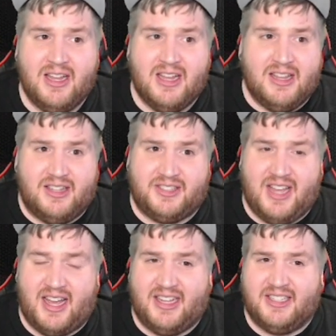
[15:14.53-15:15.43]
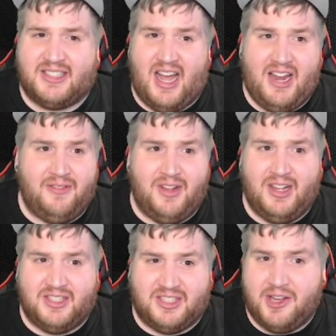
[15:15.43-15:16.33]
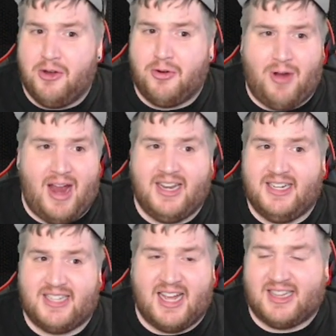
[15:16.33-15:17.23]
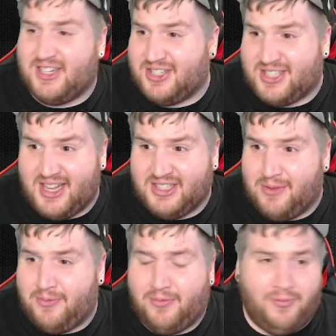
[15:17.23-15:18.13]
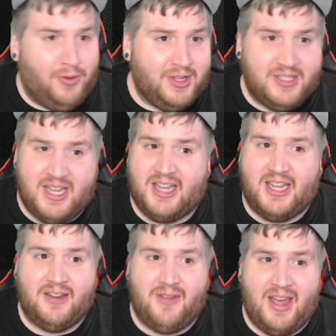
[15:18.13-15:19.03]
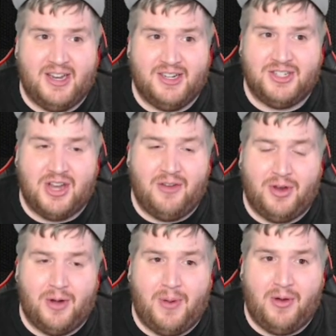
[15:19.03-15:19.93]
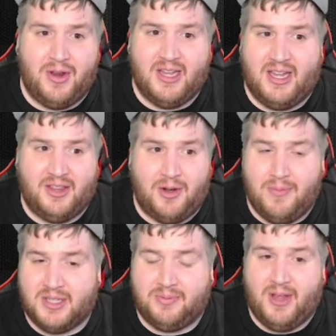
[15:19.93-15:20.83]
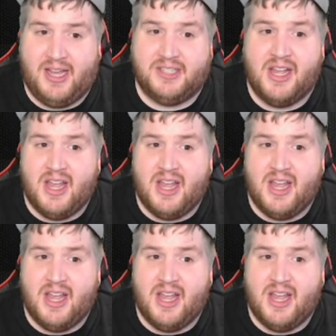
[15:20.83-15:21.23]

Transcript: this deck is kind of a slow, grindy deck that just ends up fully taking advantage of your opponent in their misplays.